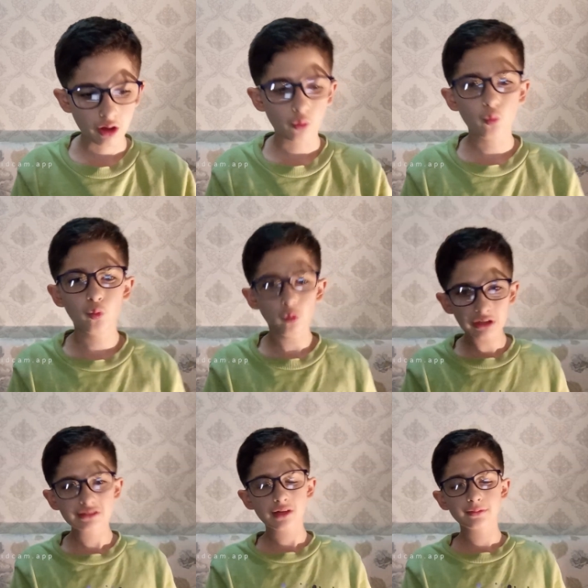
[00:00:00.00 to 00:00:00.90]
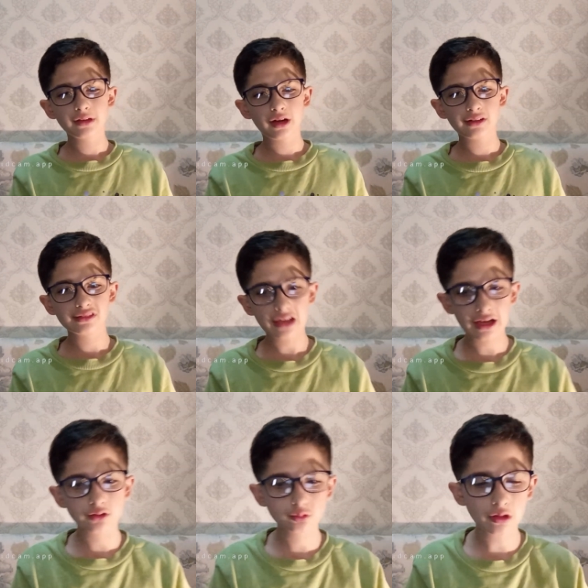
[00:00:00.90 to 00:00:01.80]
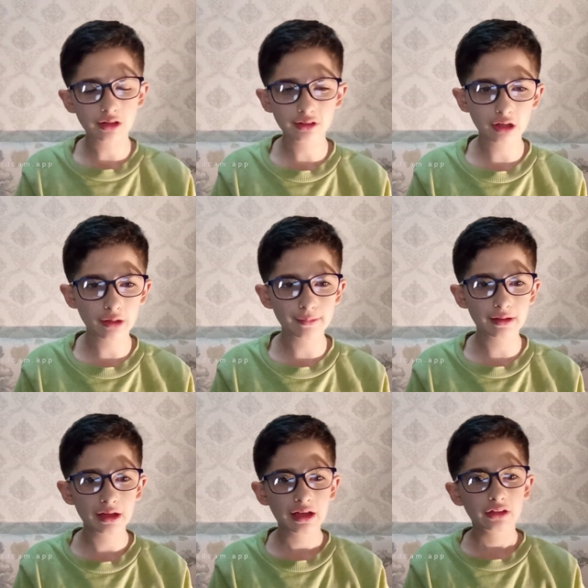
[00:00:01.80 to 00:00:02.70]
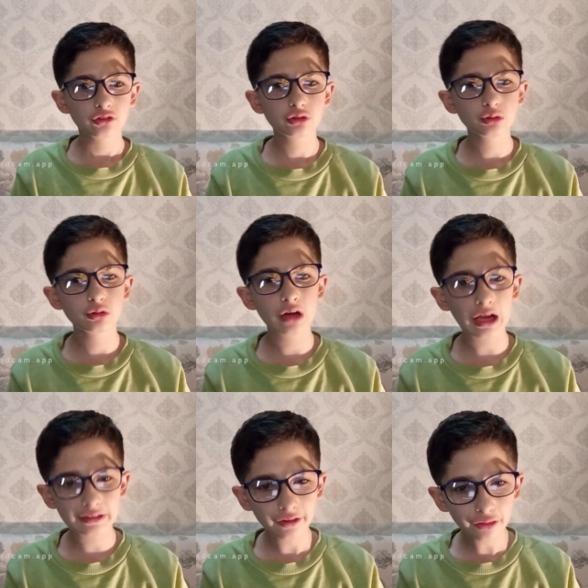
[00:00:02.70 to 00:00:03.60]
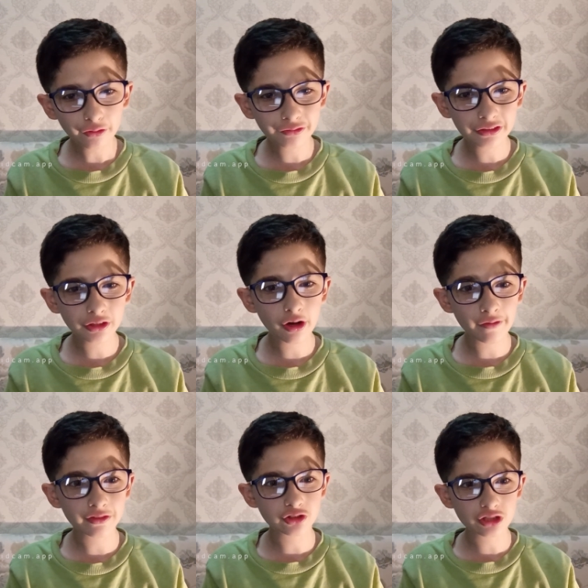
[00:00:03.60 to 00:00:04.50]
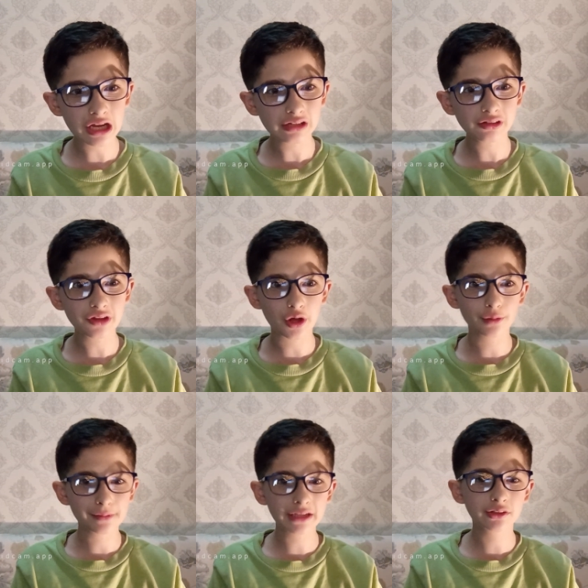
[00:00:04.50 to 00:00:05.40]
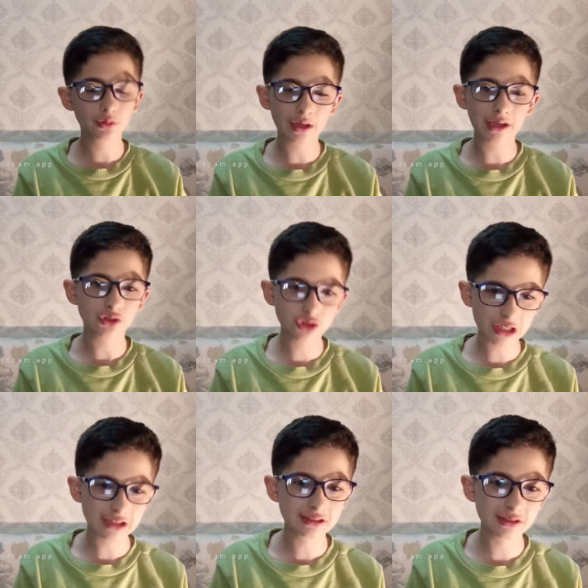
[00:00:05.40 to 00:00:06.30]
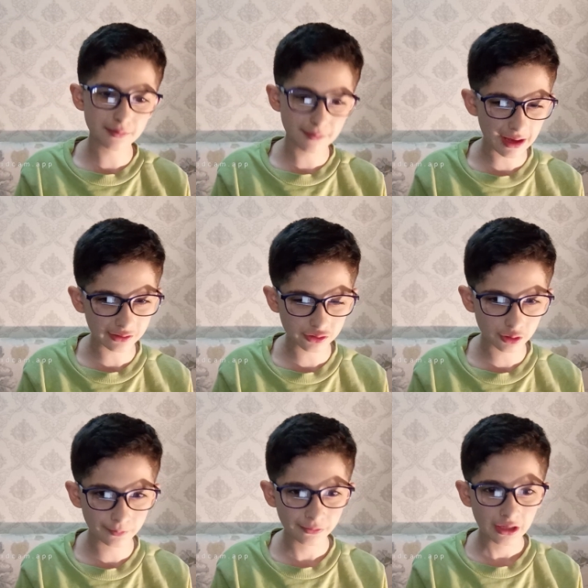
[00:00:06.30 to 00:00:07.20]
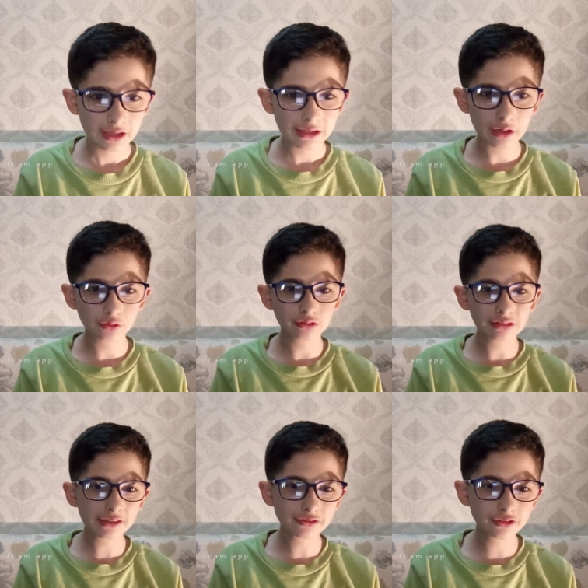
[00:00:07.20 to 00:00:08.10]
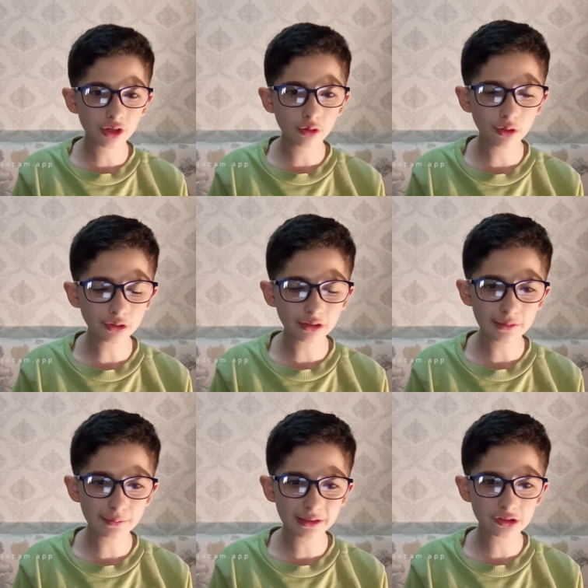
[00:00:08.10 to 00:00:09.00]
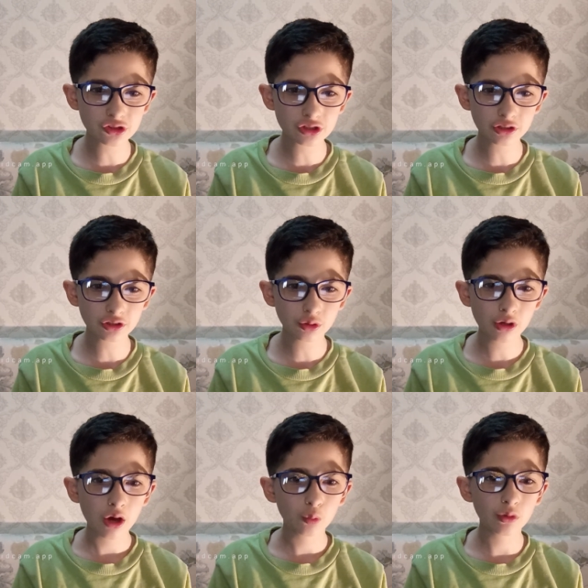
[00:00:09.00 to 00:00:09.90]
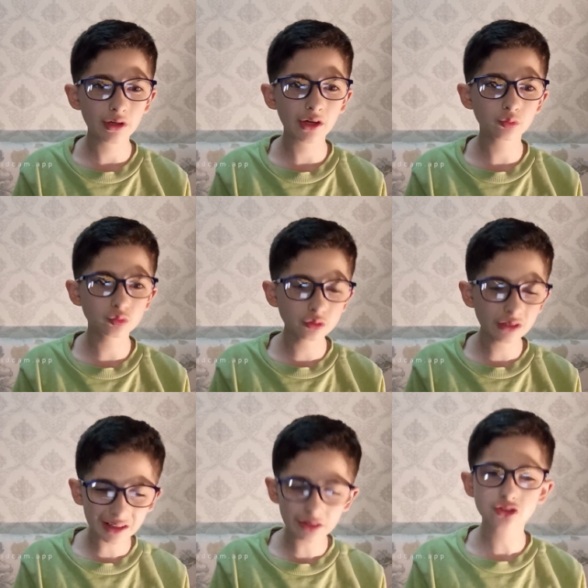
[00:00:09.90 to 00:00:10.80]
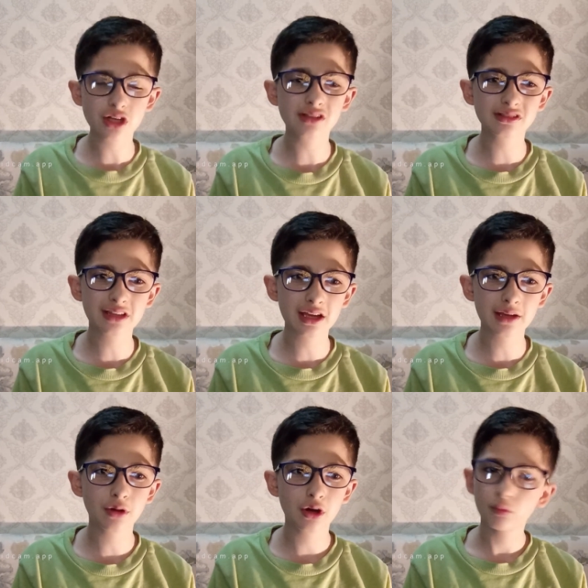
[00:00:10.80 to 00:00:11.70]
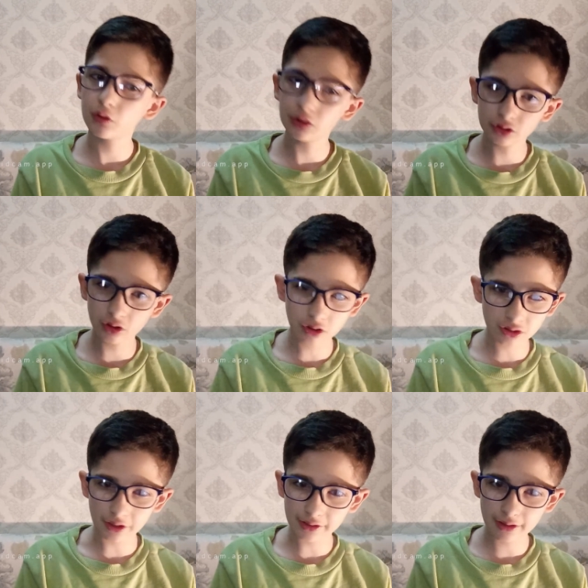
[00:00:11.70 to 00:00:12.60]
What's up guys, and welcome to another video of the channel that will make you a chess master. Now in today's video we're going to be teaching you what a real chess game would look like.